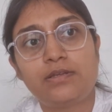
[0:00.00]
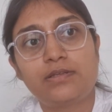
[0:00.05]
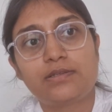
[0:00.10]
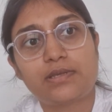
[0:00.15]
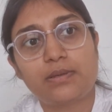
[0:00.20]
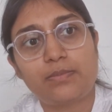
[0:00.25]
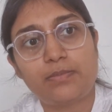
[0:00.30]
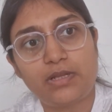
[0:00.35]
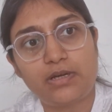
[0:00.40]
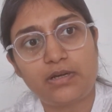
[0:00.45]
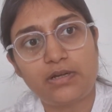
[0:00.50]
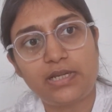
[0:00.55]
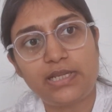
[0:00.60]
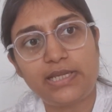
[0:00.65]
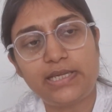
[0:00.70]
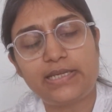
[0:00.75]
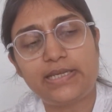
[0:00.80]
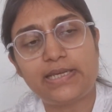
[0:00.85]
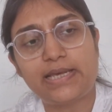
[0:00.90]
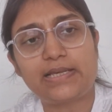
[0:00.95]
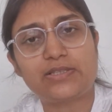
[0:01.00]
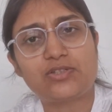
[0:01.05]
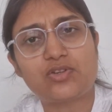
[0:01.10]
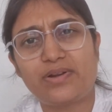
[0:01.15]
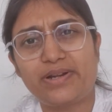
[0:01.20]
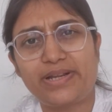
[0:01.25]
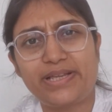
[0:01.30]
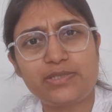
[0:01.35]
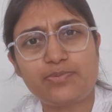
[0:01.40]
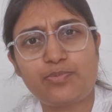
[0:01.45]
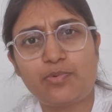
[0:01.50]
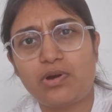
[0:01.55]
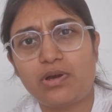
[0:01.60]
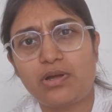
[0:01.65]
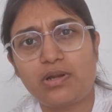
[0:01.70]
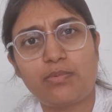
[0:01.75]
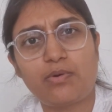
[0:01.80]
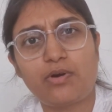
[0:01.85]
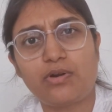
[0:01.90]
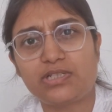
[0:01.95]
Similarly, he has already
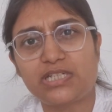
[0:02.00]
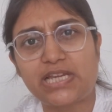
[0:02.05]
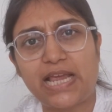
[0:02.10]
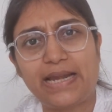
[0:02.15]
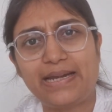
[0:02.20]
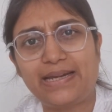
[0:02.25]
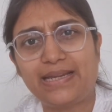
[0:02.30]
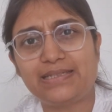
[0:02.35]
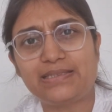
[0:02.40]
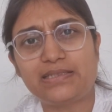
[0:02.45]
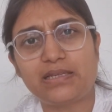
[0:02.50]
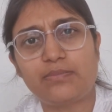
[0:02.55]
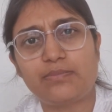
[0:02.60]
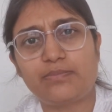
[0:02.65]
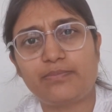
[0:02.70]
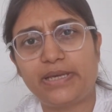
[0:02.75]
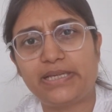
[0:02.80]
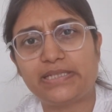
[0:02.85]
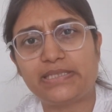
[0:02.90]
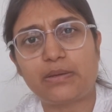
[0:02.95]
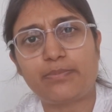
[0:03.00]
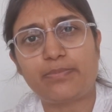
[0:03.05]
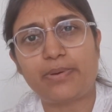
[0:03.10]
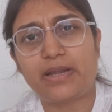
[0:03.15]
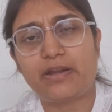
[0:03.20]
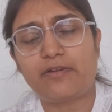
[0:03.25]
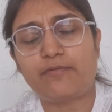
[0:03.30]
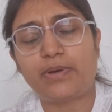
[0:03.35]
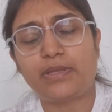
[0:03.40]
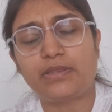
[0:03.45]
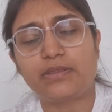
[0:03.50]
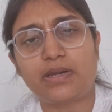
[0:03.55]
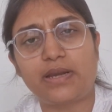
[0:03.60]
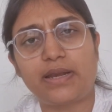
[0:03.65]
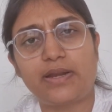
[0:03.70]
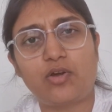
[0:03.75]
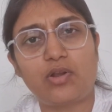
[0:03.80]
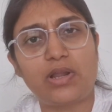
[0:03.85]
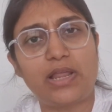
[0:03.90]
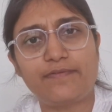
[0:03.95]
spoken about chanting some basic Bhairav mantra
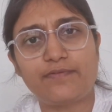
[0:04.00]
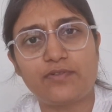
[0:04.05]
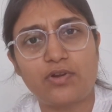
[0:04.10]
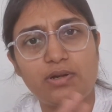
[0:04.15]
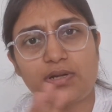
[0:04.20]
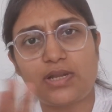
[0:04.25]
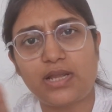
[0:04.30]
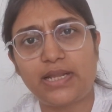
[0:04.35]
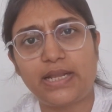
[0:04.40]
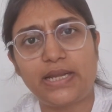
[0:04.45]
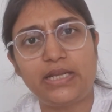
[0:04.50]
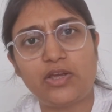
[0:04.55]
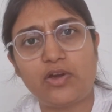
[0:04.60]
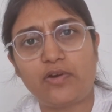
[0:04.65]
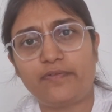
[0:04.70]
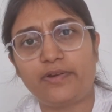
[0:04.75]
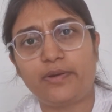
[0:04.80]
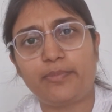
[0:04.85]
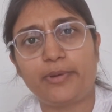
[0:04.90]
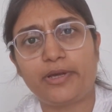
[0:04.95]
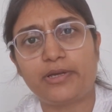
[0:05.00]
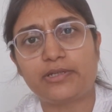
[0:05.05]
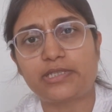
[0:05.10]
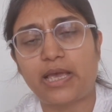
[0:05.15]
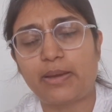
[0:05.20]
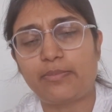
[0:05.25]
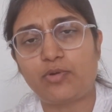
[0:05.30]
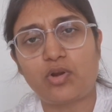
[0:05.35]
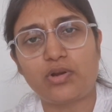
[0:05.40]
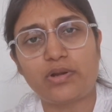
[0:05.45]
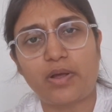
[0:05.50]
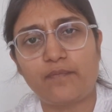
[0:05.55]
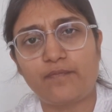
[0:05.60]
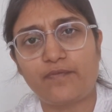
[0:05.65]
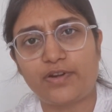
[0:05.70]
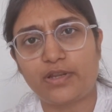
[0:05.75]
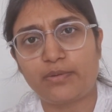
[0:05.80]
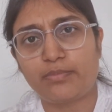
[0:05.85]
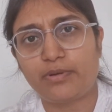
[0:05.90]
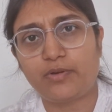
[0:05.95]
and all. I've not done any of it because I'm not
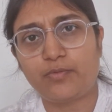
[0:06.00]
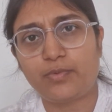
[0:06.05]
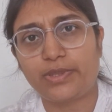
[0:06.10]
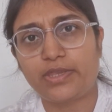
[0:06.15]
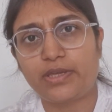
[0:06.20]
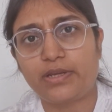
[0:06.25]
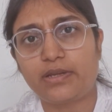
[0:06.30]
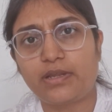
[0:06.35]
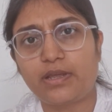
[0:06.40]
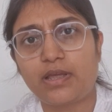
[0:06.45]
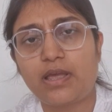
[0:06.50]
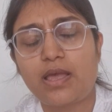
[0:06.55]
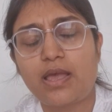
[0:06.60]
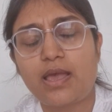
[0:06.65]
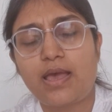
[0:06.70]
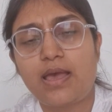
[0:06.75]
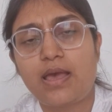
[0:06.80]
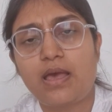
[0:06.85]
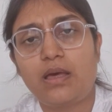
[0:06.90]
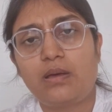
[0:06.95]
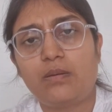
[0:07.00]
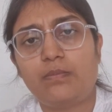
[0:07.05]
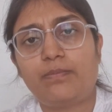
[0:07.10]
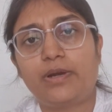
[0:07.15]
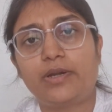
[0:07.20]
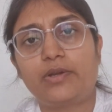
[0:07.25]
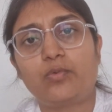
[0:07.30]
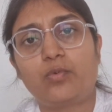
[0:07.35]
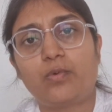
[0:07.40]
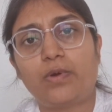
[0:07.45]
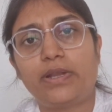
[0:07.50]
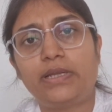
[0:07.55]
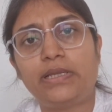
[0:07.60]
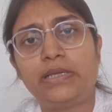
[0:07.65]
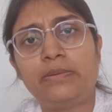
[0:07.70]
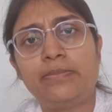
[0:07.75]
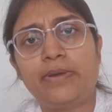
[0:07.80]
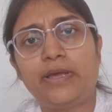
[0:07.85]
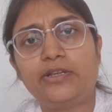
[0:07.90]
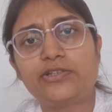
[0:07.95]
comfortable with it. But when
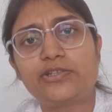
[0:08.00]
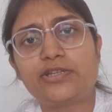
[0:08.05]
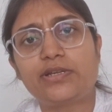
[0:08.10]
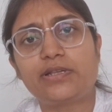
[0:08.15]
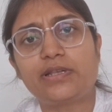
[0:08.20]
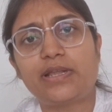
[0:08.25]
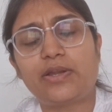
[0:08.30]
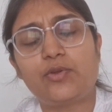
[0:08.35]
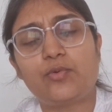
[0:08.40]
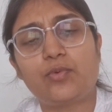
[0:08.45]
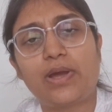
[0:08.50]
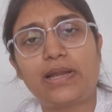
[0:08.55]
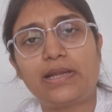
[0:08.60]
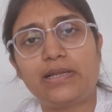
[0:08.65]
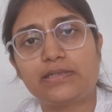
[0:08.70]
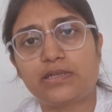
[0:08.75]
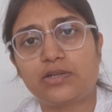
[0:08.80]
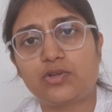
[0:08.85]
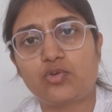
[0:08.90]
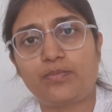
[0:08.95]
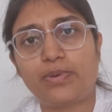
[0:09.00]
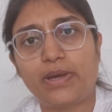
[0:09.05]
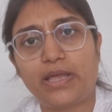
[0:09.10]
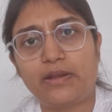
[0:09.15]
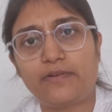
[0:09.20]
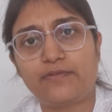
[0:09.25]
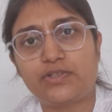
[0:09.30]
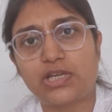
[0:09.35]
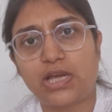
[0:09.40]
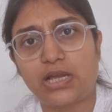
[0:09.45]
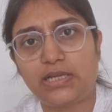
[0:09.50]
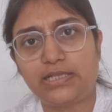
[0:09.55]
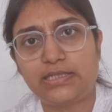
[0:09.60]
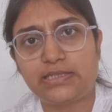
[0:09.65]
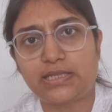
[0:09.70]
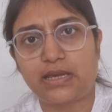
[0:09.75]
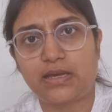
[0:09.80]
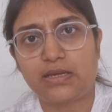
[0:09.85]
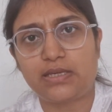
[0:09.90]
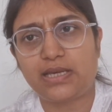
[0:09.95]
he mentioned that you can listen to Bhairav
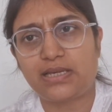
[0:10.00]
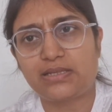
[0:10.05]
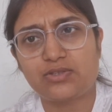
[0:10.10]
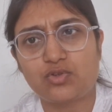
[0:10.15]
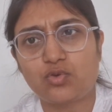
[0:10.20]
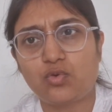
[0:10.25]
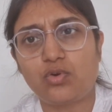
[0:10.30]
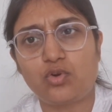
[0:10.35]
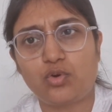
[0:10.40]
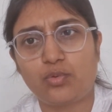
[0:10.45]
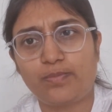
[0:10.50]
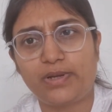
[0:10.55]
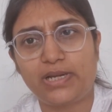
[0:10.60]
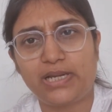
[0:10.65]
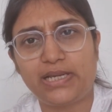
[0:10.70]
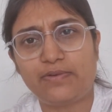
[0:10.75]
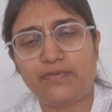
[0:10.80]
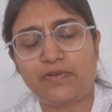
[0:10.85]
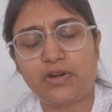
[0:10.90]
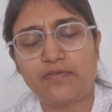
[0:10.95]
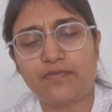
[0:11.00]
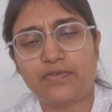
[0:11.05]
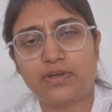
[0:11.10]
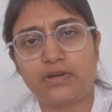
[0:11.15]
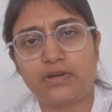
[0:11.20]
Chalisa, he has told openly in one of